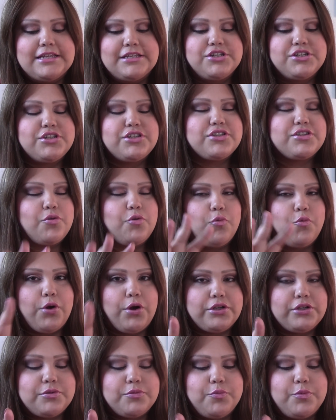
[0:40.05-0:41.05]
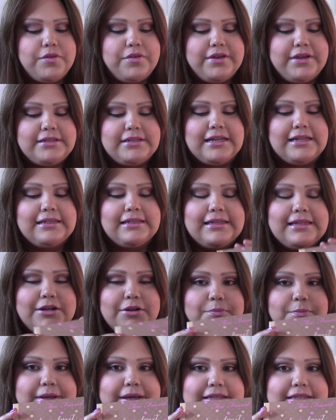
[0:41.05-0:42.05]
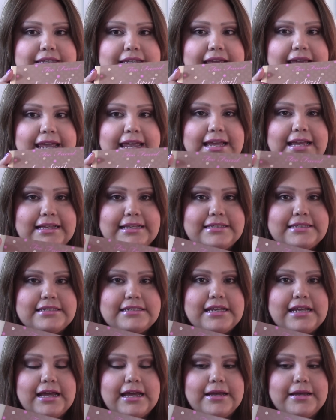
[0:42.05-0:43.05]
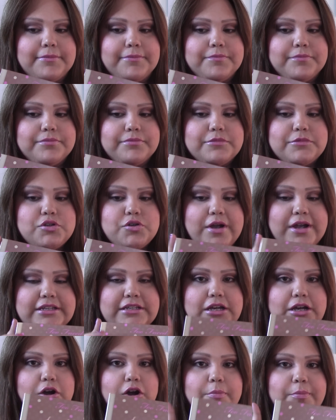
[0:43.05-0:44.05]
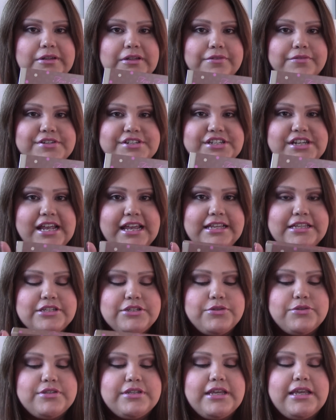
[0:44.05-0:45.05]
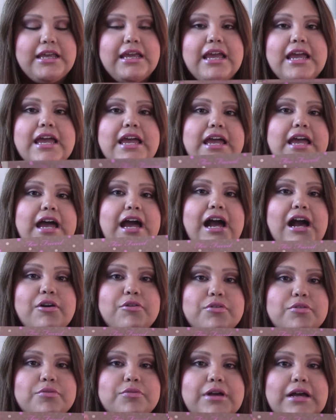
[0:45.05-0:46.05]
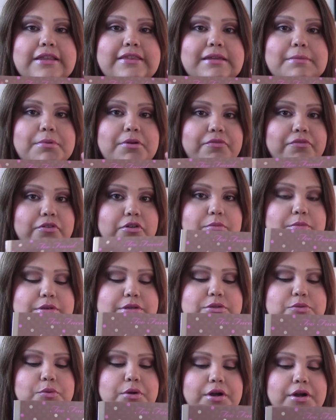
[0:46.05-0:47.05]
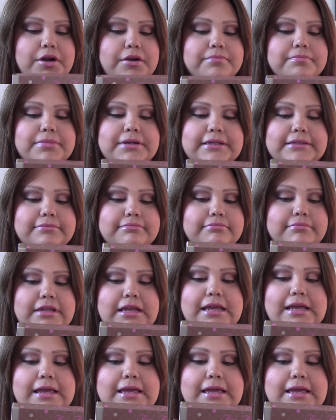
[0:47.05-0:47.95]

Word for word: Just worked with it a little bit and um, tried a couple of shades to see how the performance were but